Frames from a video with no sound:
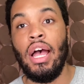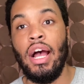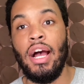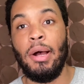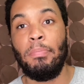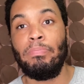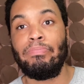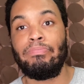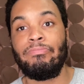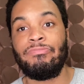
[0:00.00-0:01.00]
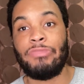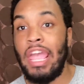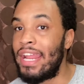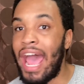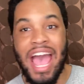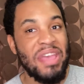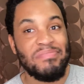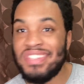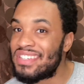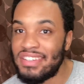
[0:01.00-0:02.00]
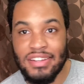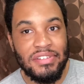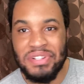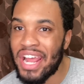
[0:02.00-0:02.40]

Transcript: And I am still